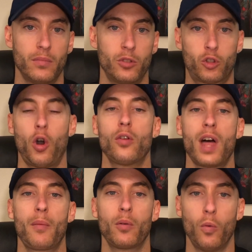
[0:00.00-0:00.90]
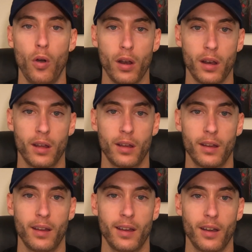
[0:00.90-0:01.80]
It's called 911.
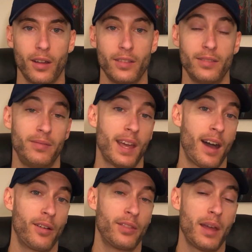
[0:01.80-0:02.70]
Now,